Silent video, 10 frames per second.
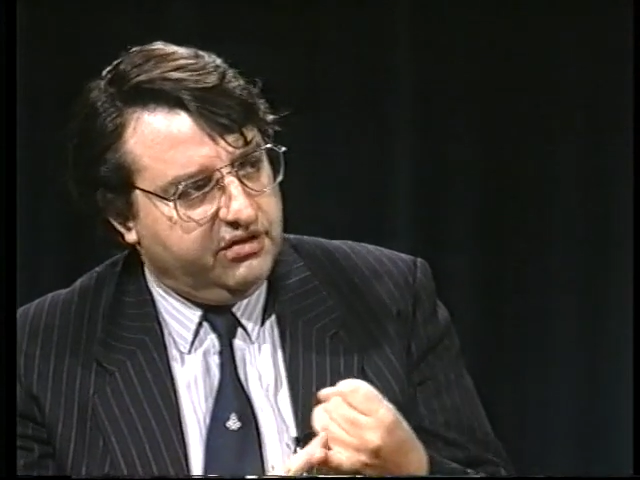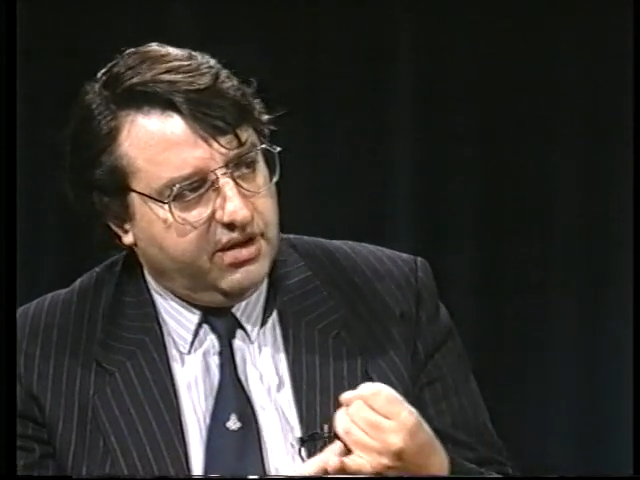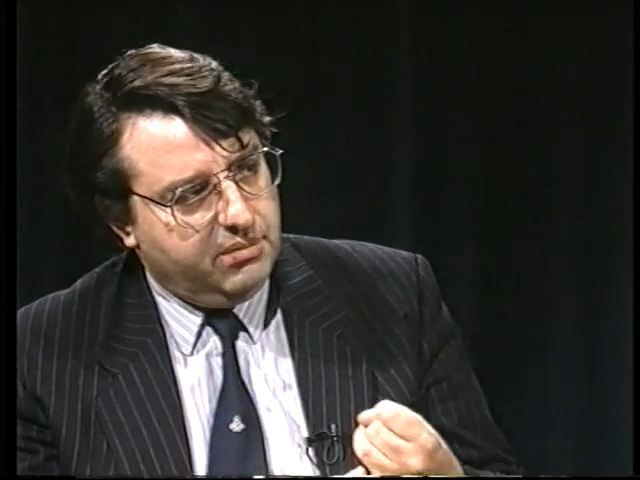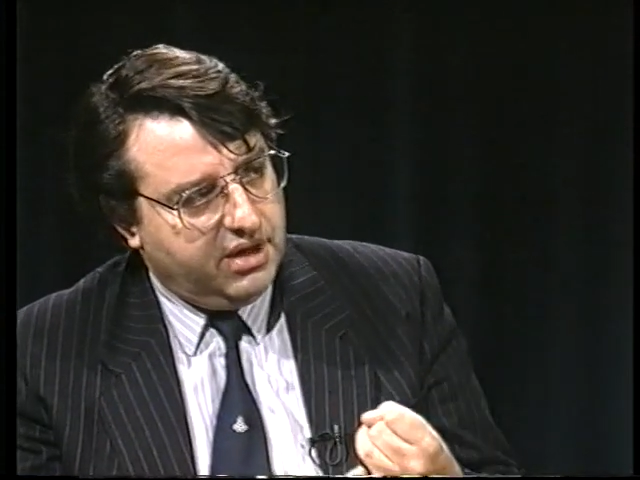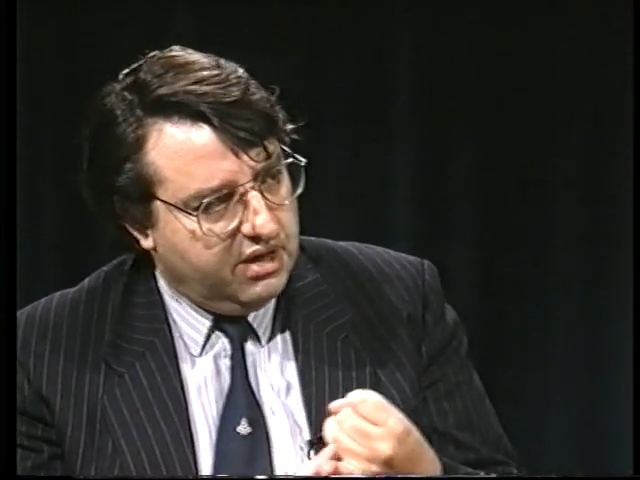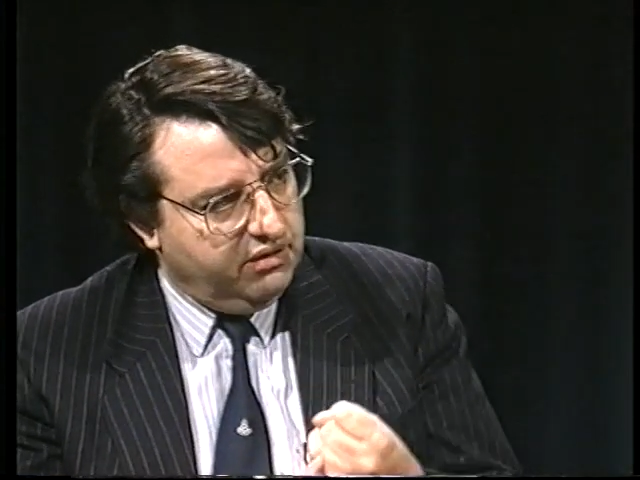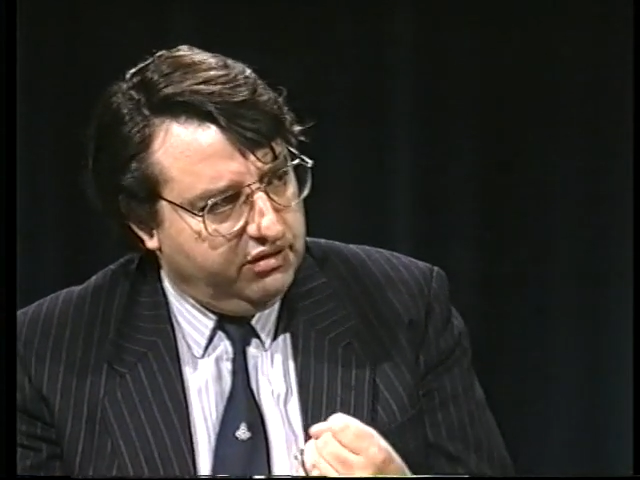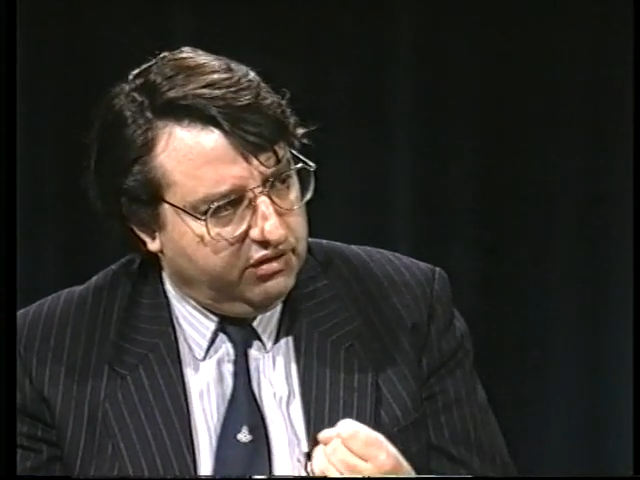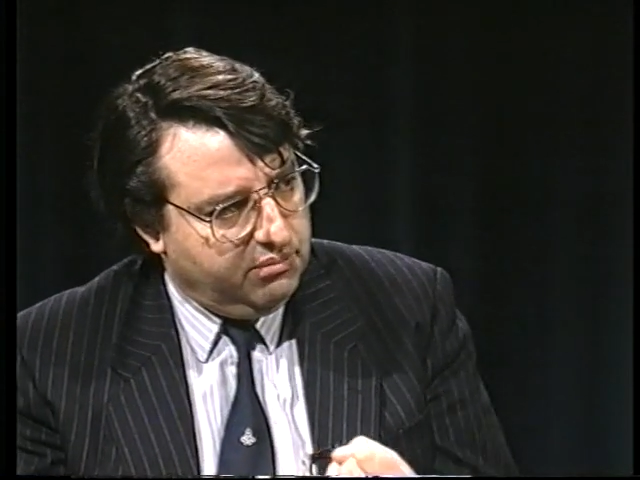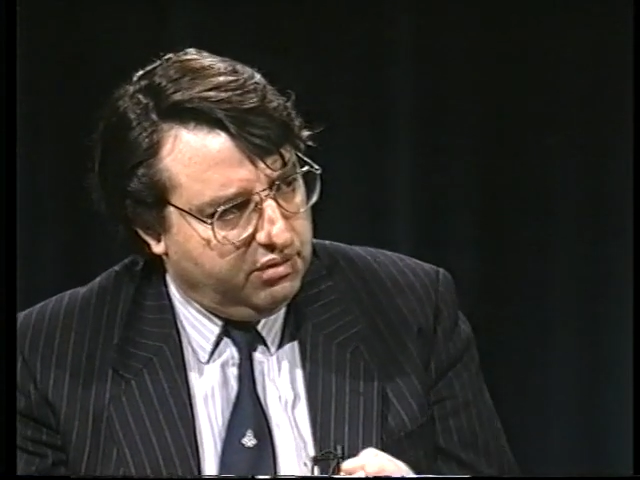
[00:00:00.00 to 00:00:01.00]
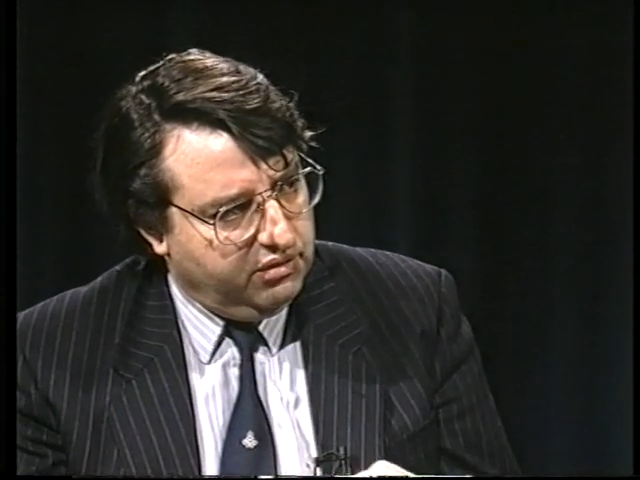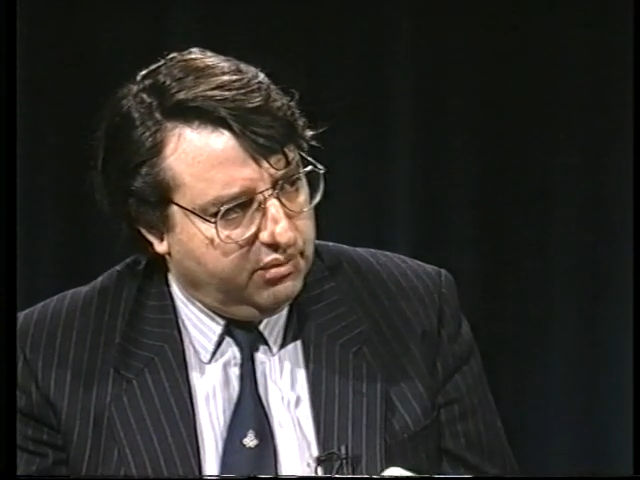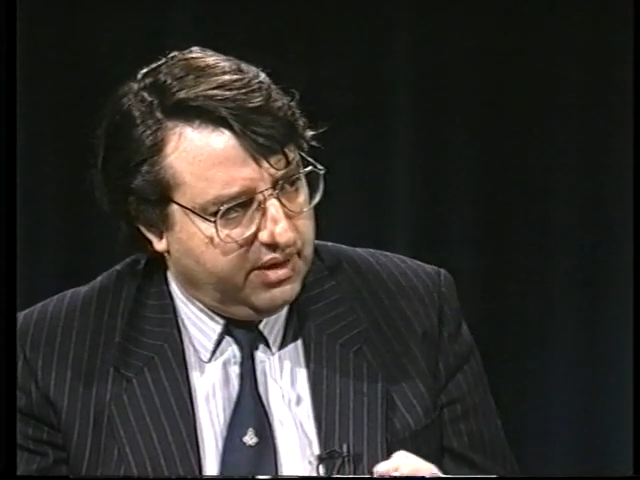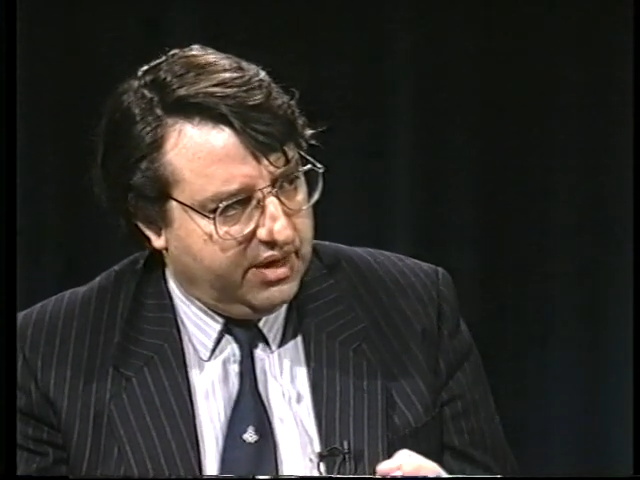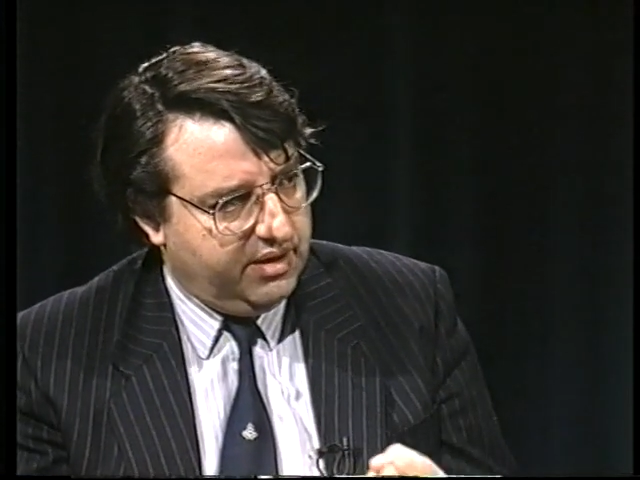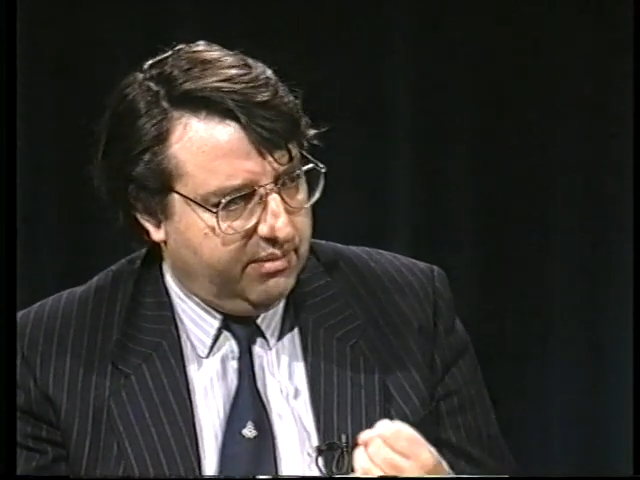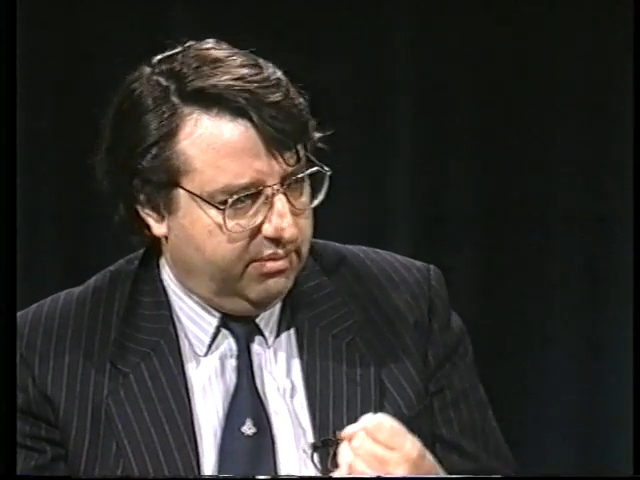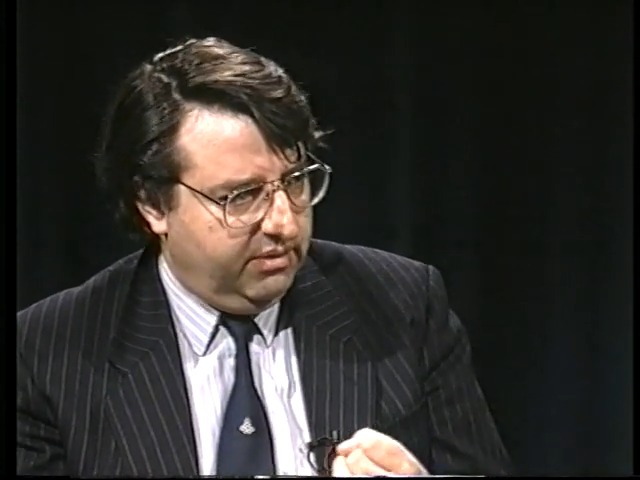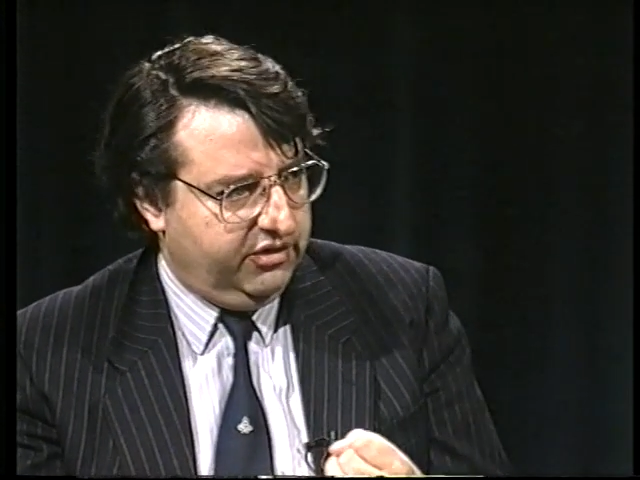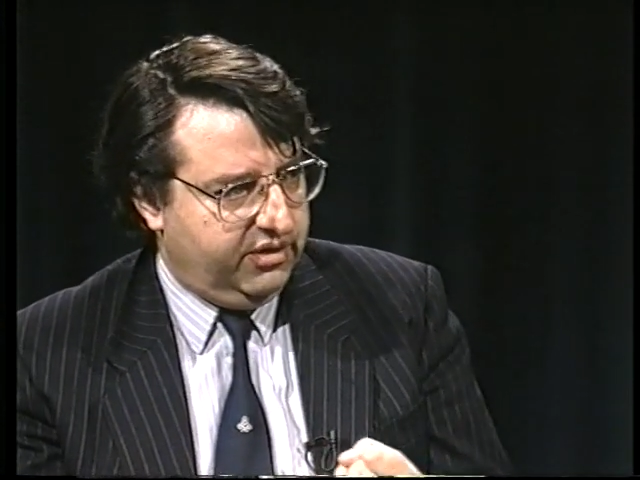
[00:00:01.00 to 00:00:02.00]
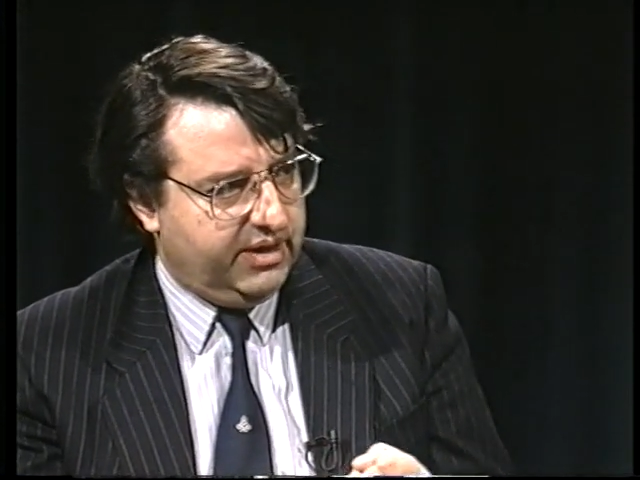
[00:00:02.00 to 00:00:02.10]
somebody else's computer without their permission.